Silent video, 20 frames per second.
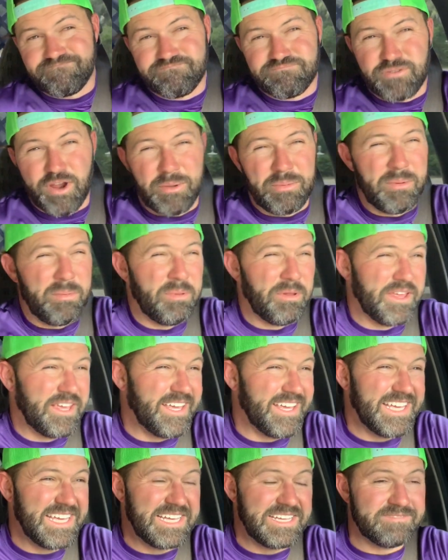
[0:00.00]

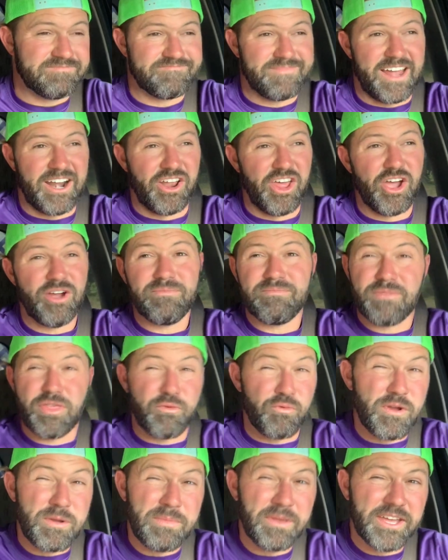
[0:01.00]
probably, I don't know,
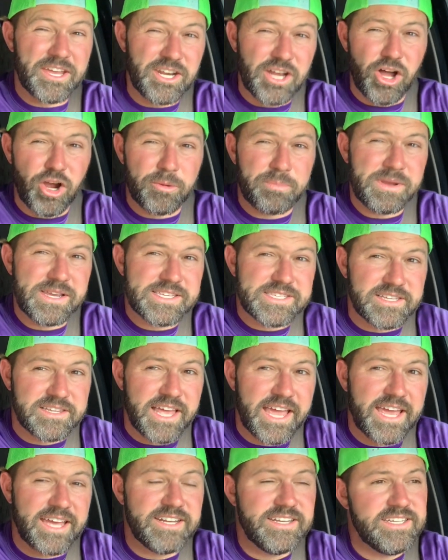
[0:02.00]
$3 million piece of
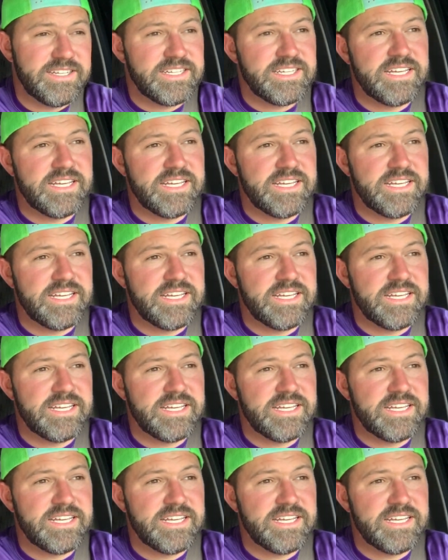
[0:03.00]
land